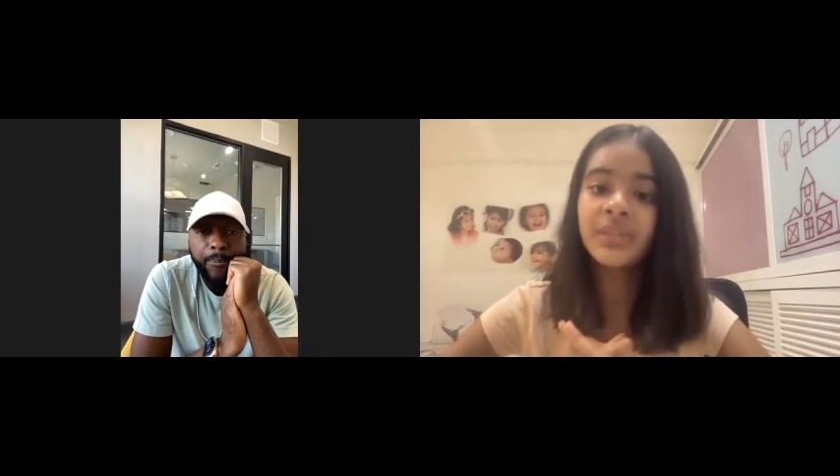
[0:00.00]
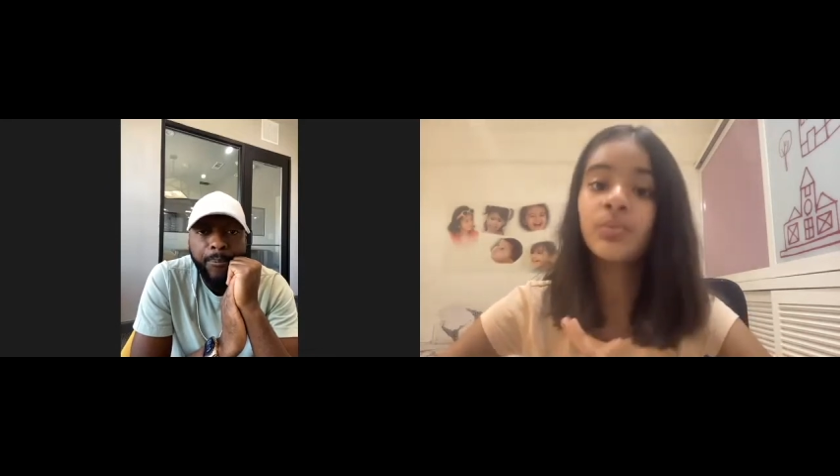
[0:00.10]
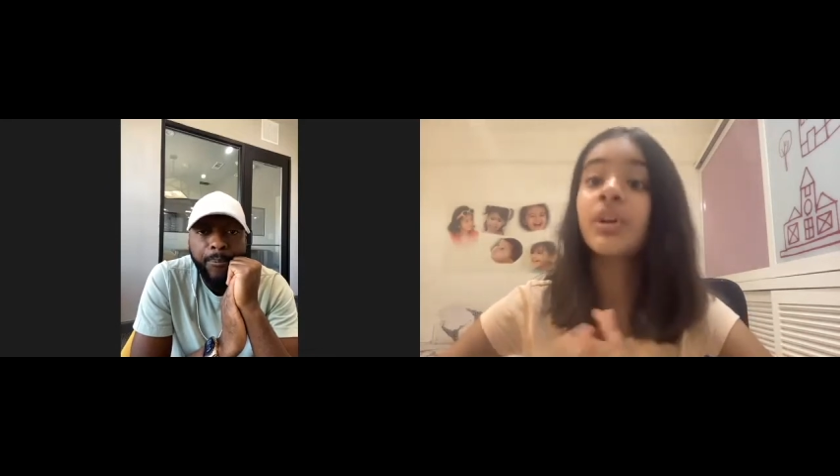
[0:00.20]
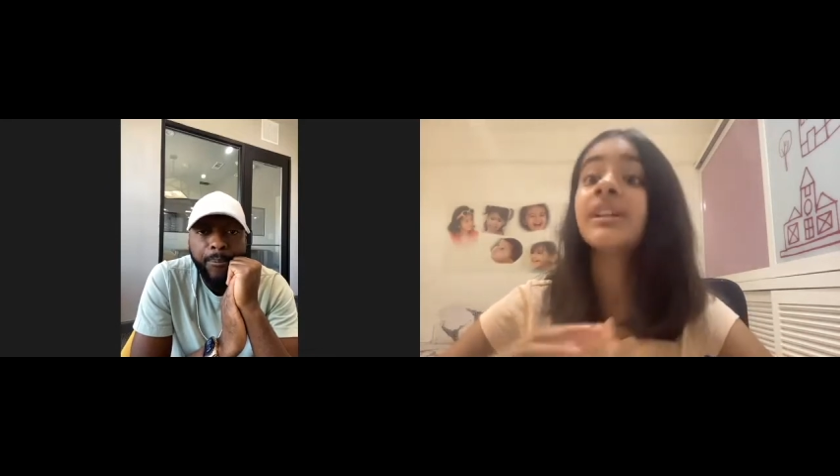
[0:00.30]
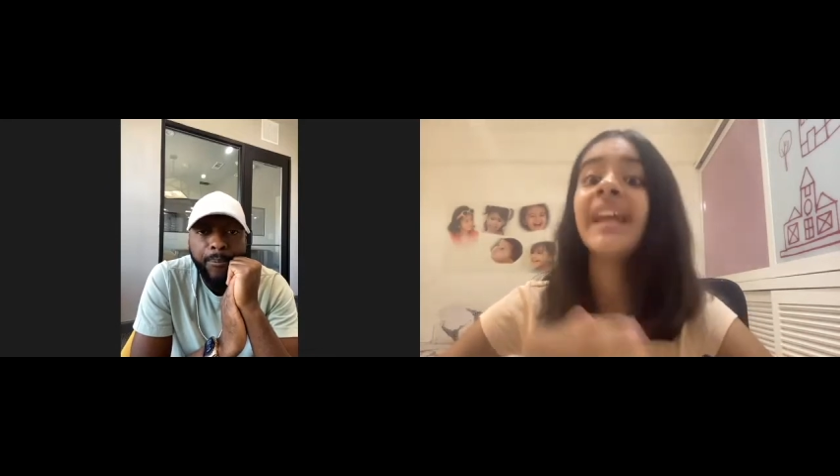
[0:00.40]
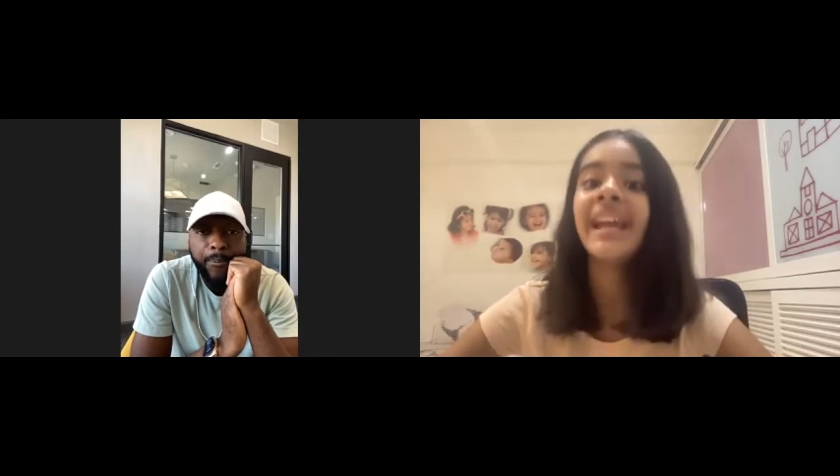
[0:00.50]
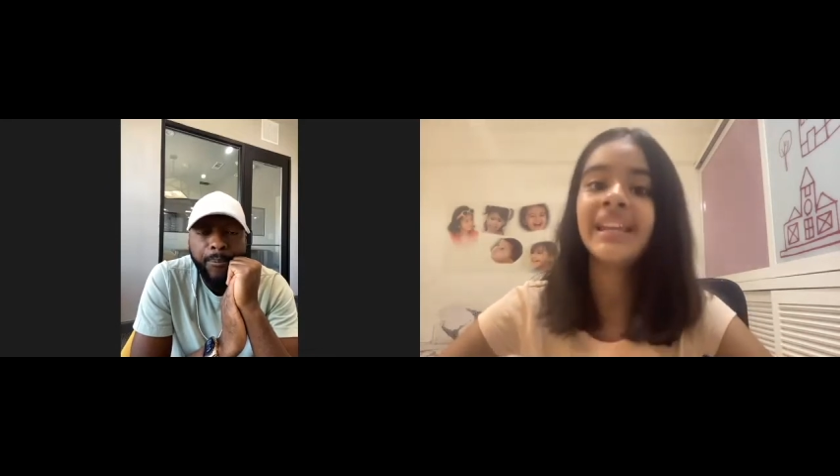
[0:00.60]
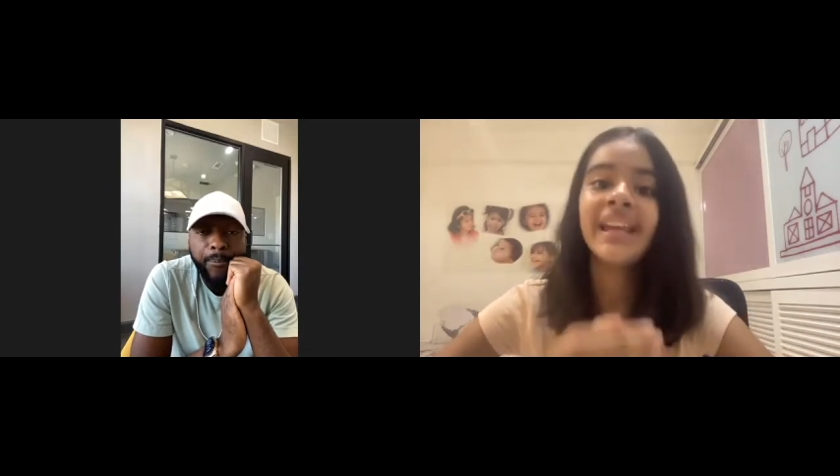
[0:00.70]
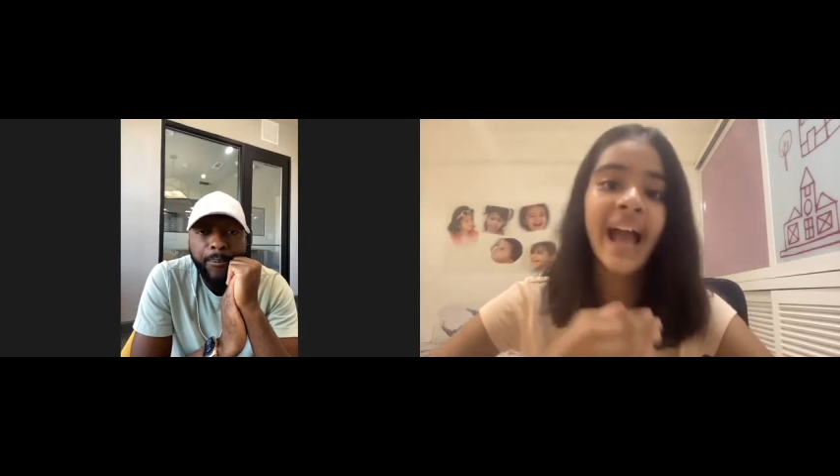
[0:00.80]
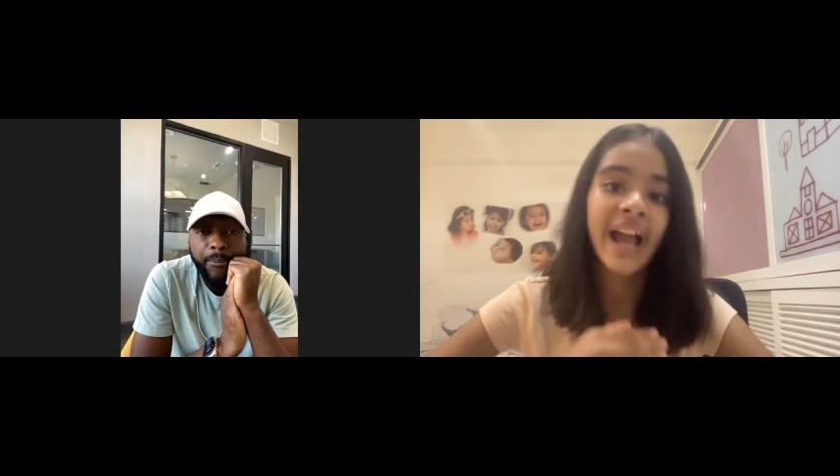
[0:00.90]
what
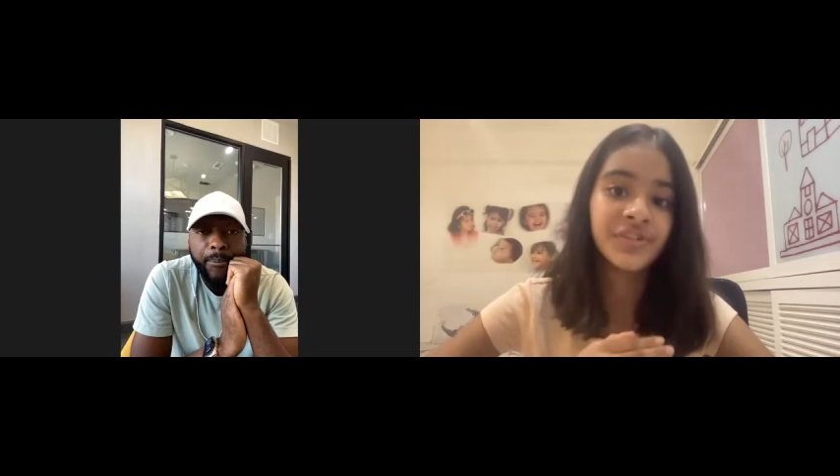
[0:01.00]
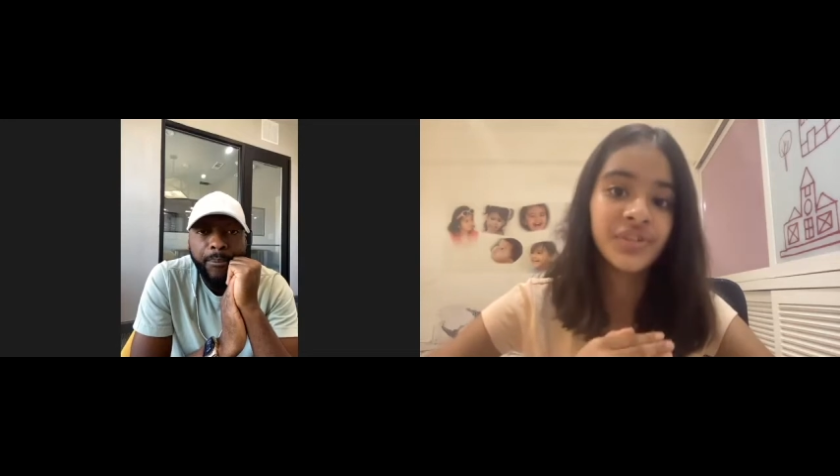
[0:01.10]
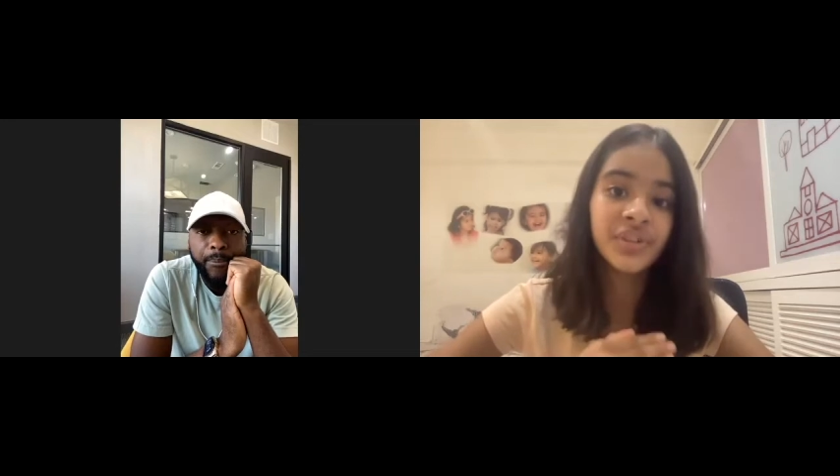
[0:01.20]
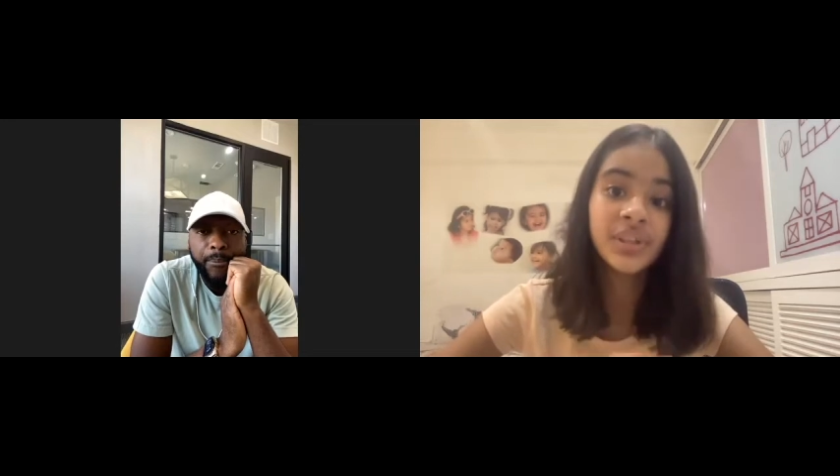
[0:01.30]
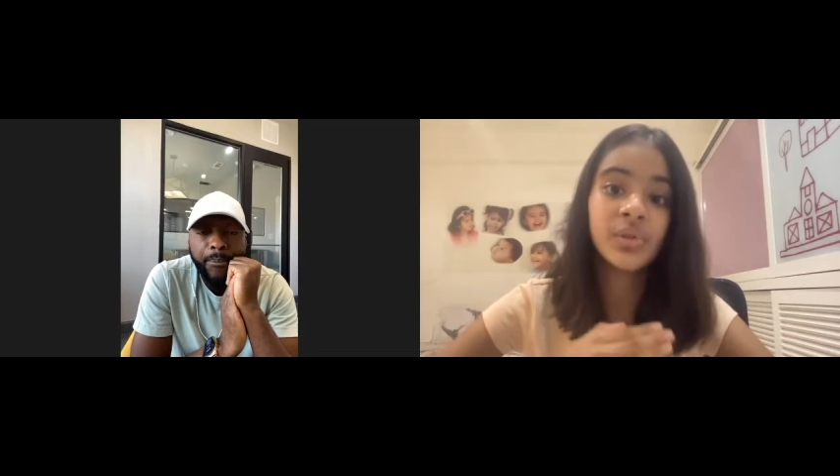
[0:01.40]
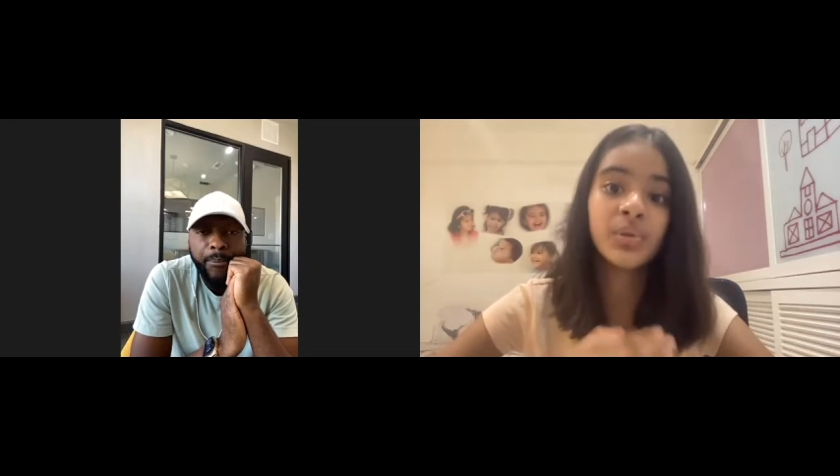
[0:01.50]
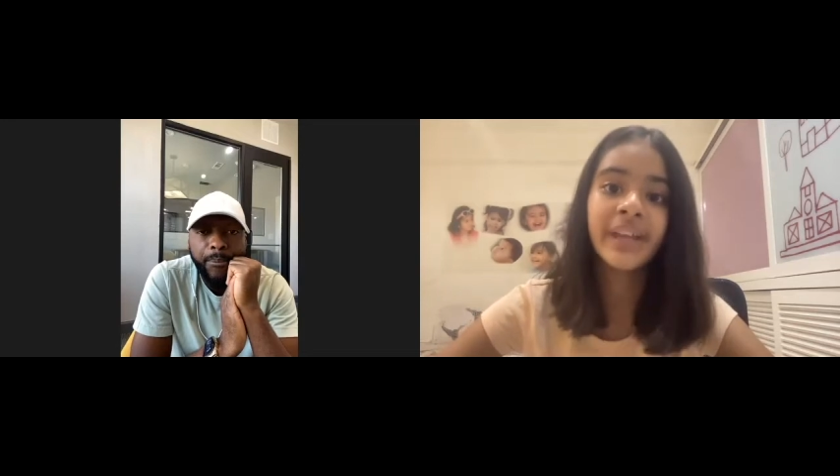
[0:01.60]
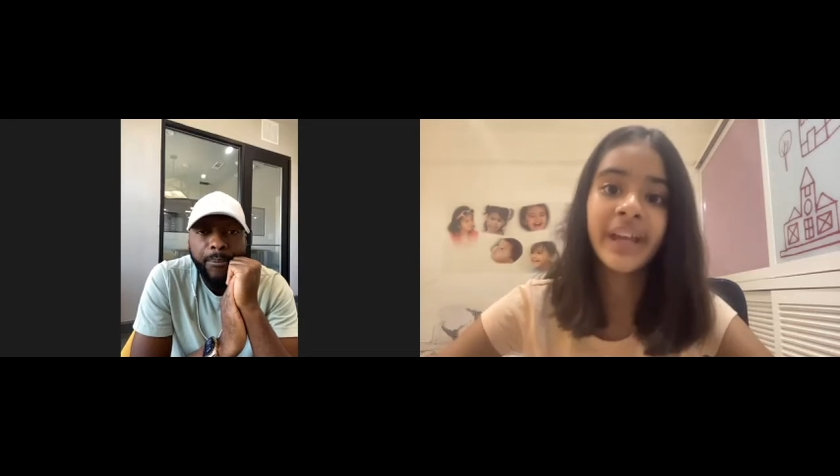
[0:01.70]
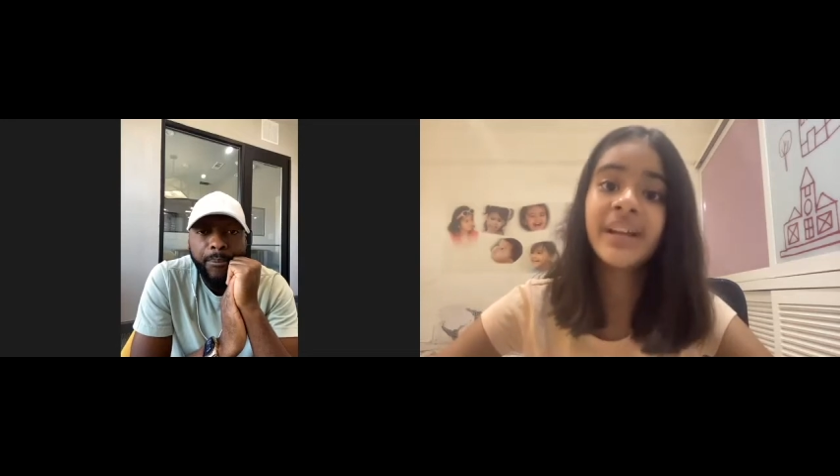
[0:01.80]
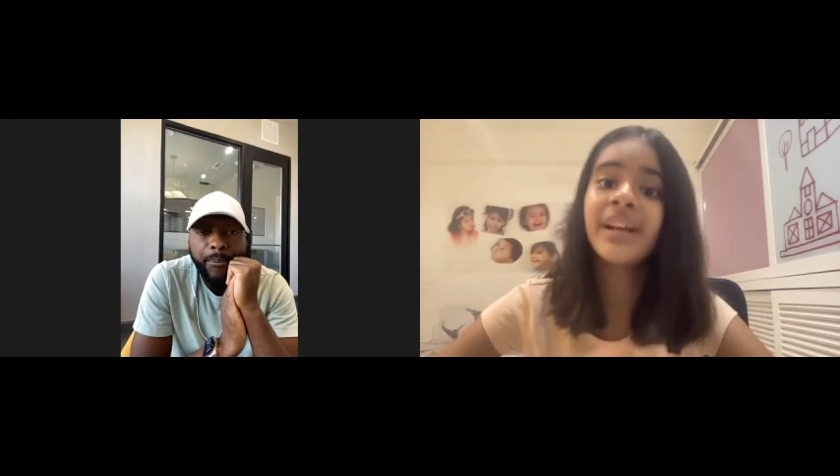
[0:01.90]
daily actions do you
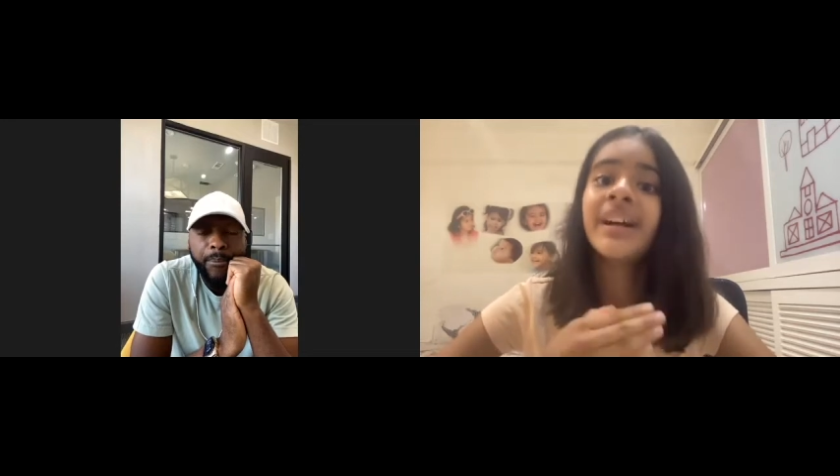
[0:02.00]
think